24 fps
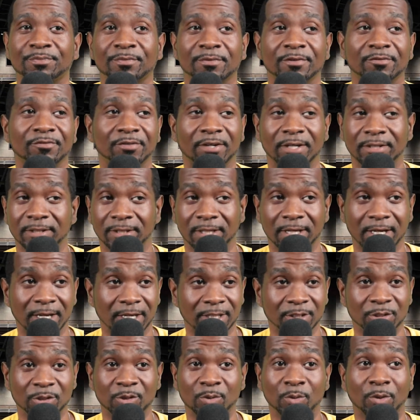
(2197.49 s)
Father
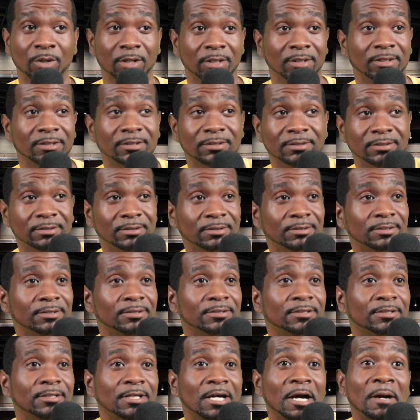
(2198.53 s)
God, you are
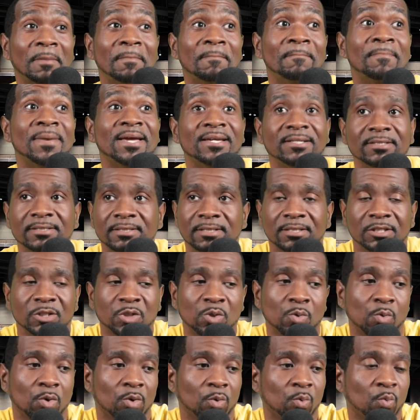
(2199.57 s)
amazing.
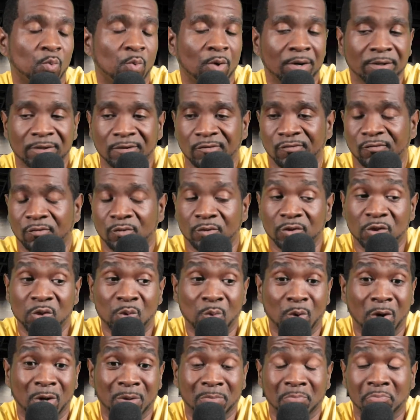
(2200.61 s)
You are wonderful. You
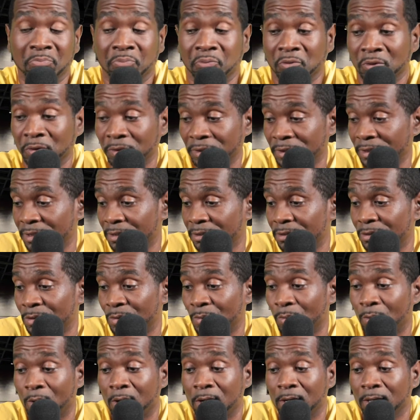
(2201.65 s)
are brilliant.
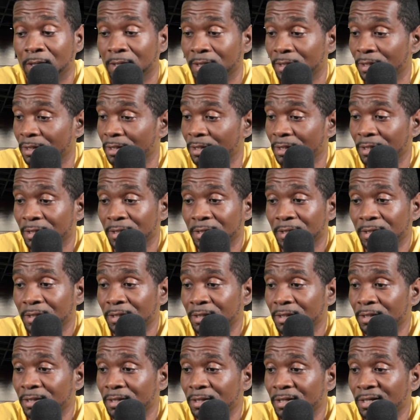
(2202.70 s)
You are
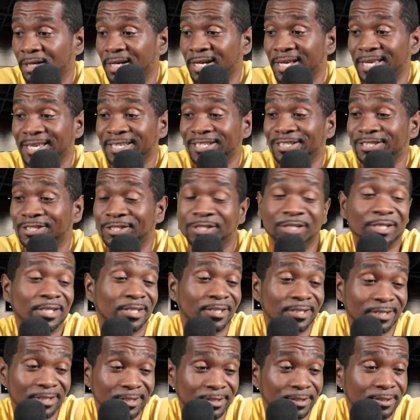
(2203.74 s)
a
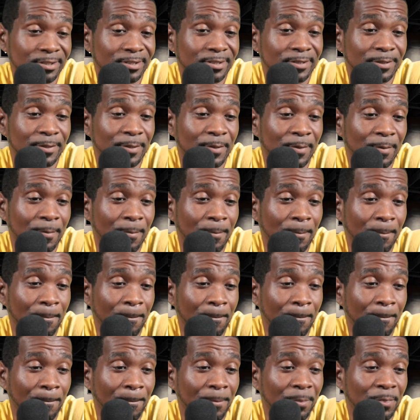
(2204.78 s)
genius.
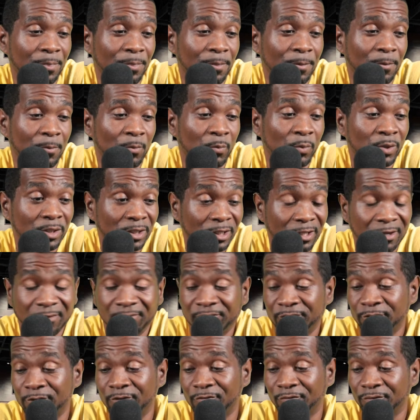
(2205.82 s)
We love
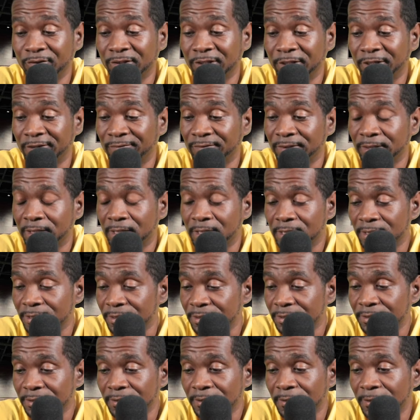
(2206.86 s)
you for loving
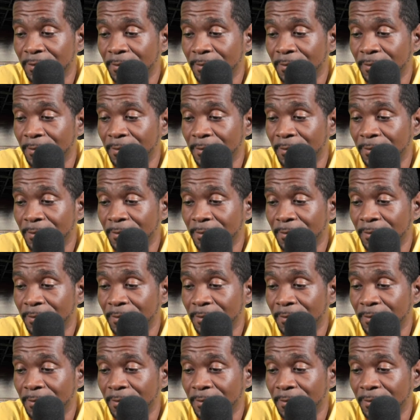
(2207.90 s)
us.